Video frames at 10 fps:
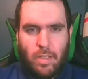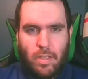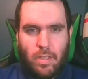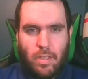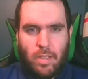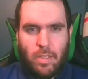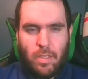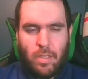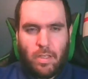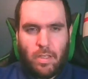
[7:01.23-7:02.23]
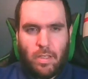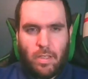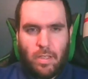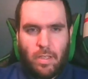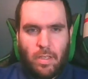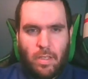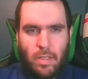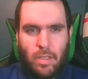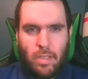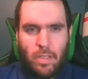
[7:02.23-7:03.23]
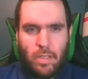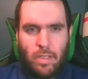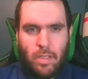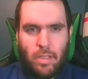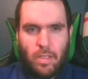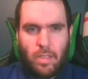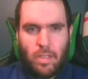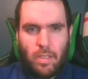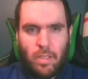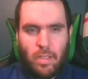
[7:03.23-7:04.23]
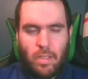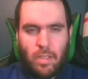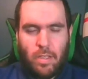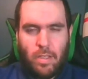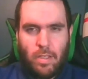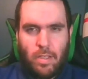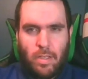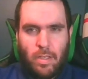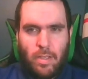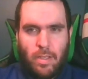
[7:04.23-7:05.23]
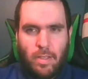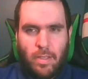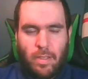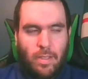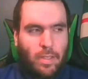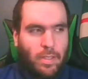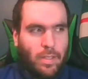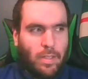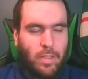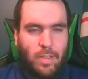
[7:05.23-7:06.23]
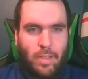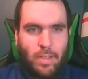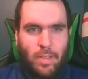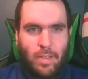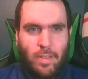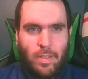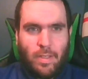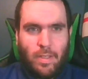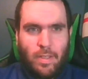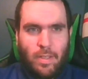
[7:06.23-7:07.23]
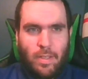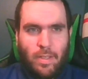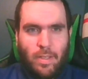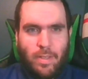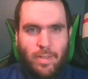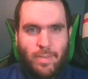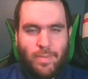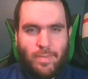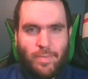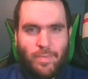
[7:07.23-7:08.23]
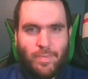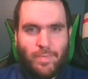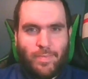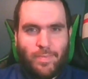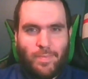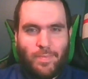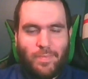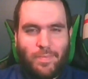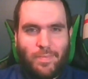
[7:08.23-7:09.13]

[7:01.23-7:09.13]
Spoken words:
(silent)